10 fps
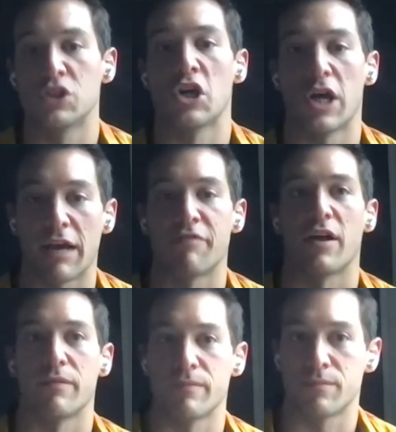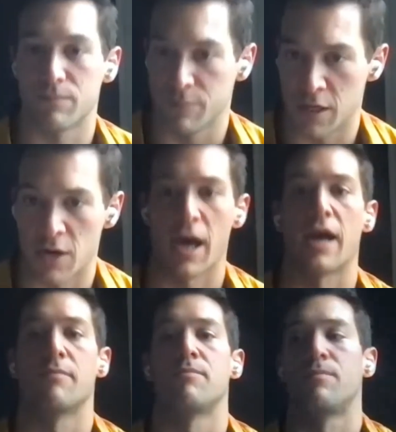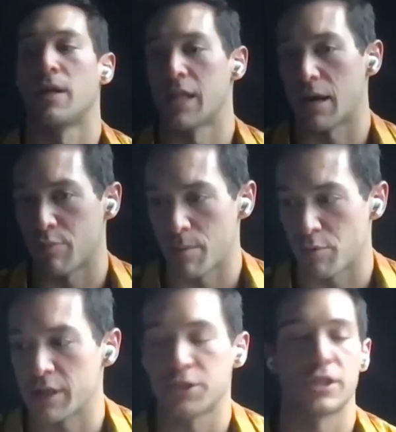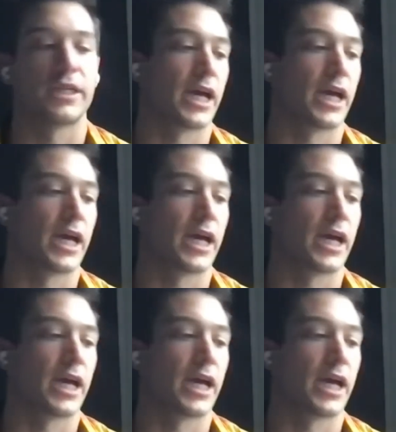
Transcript: was good. I felt, I had a lot of preparation.